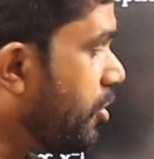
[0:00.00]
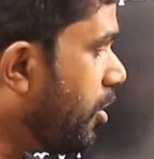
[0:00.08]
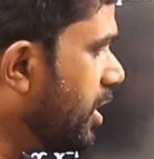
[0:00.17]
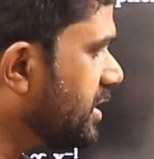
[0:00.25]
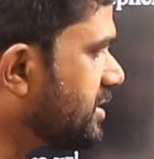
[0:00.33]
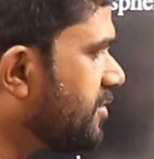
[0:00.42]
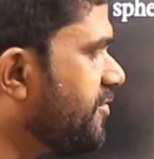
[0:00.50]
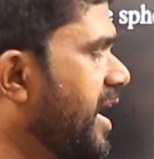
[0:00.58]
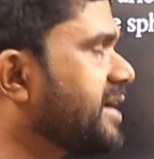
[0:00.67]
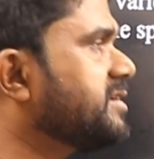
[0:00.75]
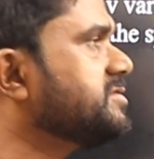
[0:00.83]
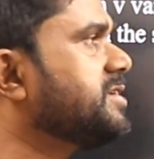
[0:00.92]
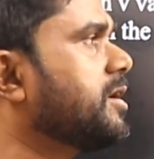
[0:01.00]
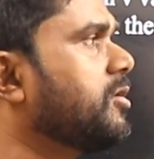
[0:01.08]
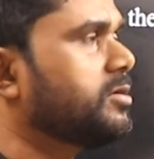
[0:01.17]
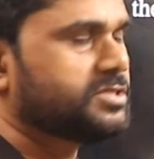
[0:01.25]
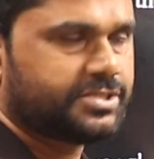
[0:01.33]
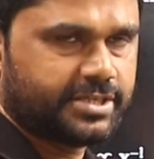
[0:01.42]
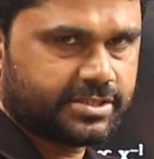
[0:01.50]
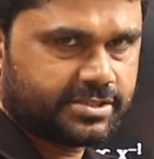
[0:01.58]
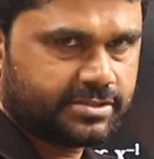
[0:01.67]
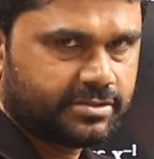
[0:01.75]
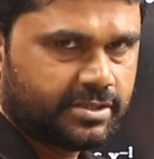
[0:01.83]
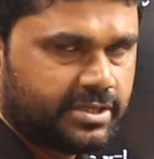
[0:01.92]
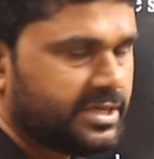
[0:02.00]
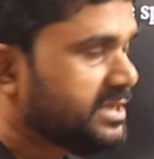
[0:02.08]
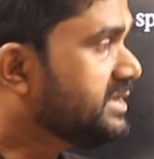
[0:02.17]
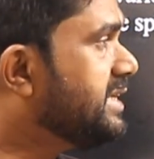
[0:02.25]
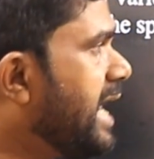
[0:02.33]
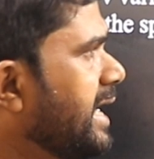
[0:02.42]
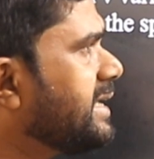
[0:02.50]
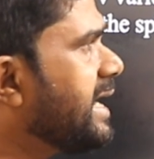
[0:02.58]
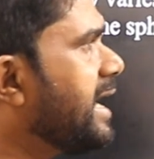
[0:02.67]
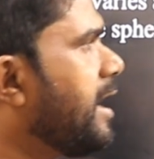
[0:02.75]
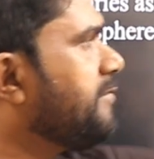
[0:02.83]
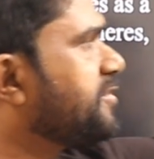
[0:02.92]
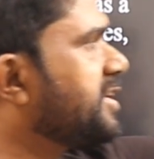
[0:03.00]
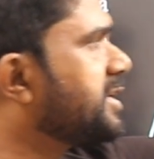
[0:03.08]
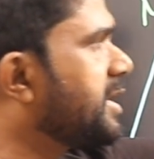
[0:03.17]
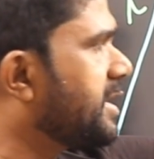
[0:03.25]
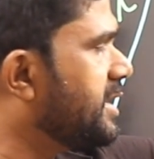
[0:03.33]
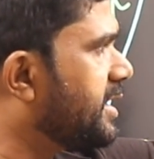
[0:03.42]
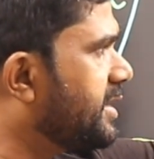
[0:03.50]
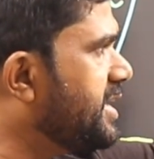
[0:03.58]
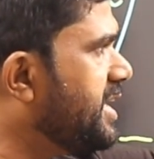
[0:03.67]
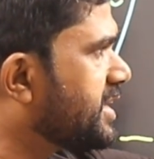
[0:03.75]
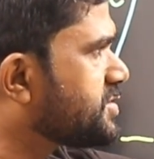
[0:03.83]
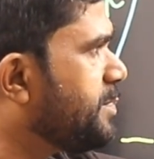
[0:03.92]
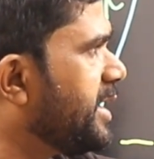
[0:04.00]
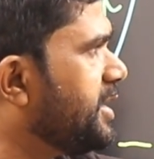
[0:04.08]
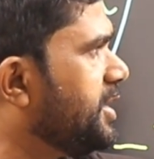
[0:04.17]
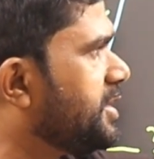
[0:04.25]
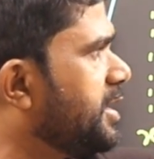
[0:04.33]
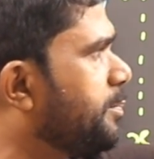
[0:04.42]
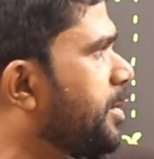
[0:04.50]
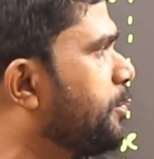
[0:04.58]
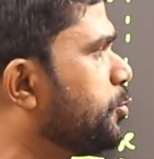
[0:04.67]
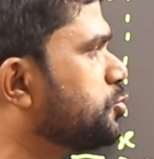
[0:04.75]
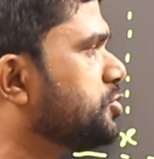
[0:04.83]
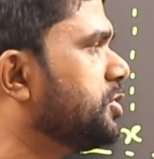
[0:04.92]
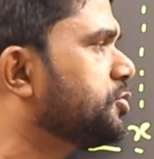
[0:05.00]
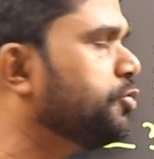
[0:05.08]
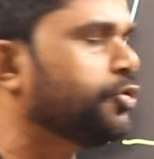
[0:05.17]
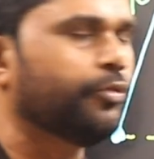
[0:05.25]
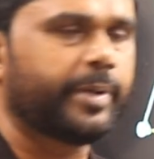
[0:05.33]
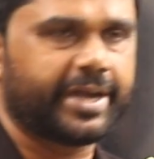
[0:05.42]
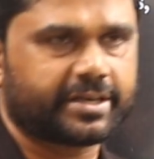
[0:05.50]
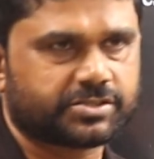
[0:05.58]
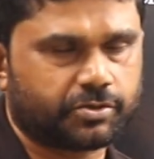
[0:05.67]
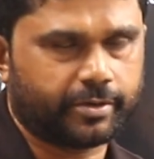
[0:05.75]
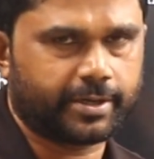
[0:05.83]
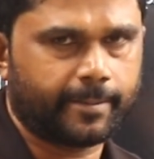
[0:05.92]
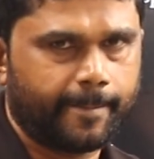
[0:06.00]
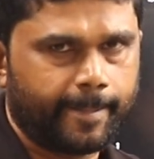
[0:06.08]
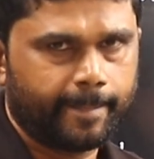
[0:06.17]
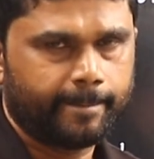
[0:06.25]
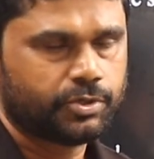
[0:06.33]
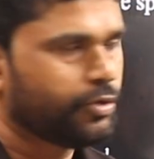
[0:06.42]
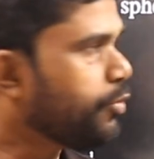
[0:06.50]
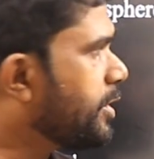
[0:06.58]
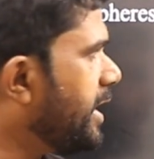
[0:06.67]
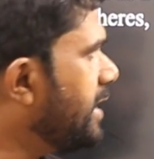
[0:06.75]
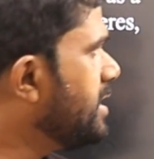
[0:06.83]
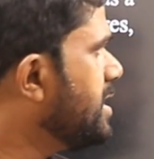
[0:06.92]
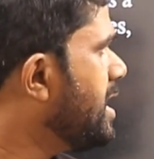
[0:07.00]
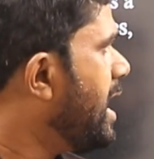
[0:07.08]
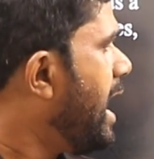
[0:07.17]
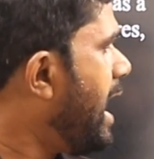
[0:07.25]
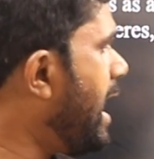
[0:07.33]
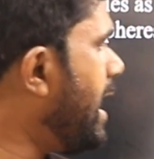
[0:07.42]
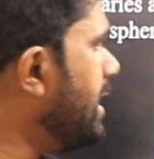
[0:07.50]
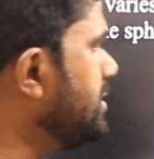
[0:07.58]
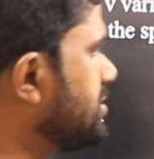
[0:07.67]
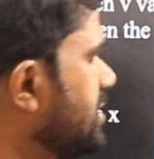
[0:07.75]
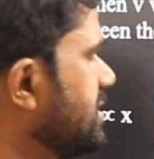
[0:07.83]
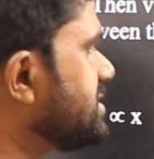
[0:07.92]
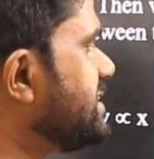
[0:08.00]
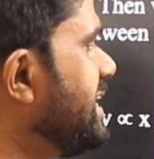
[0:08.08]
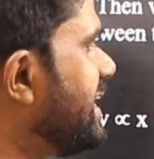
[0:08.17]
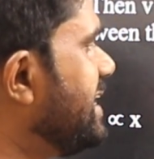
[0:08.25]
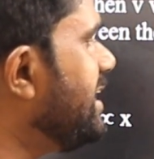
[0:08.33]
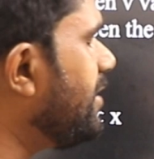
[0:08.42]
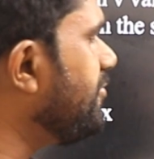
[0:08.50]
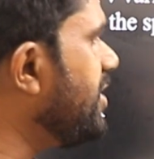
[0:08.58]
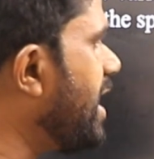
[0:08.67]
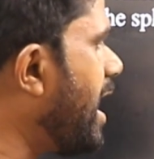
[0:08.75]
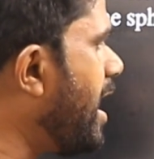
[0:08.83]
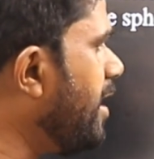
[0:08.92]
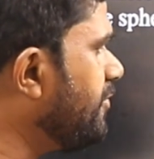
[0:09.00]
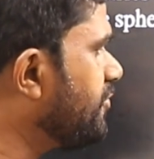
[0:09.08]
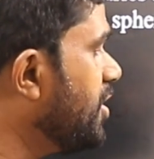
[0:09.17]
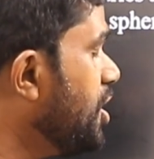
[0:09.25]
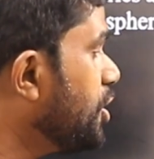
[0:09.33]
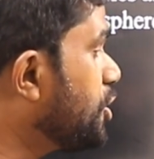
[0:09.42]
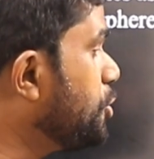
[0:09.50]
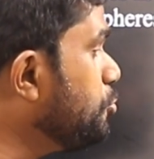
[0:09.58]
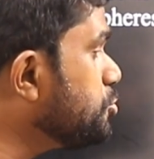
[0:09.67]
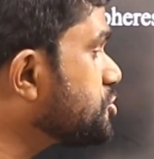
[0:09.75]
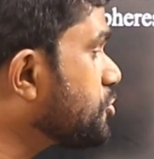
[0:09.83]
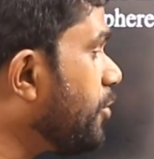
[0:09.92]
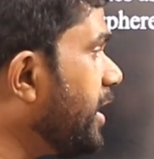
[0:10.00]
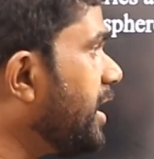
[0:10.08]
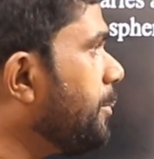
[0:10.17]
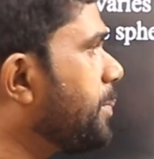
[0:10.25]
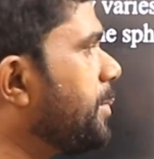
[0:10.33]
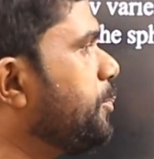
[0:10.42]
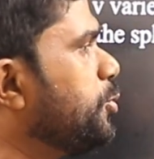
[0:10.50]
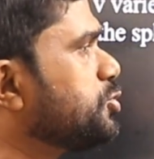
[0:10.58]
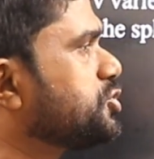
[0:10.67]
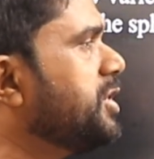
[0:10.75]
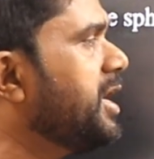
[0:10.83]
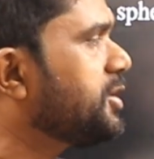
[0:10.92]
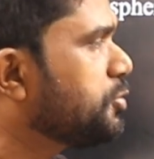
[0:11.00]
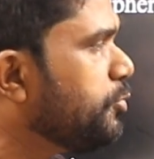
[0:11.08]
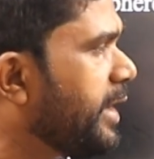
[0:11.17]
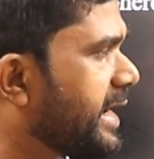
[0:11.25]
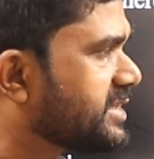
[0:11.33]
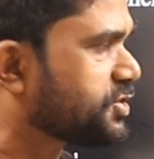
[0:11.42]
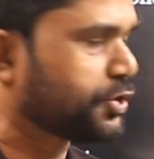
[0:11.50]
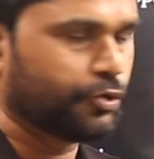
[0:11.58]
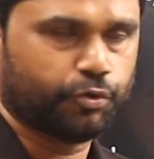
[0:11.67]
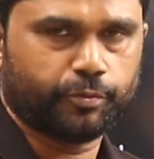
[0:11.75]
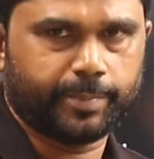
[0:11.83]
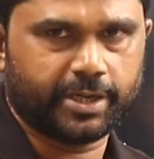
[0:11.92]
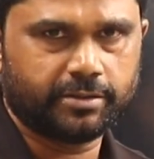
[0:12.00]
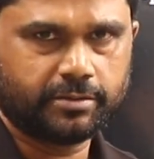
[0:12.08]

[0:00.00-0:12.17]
all other factors are constants. That I have written here, dx by dt proportional to q by x square. Okay, and see here we have q square proportional to x cube.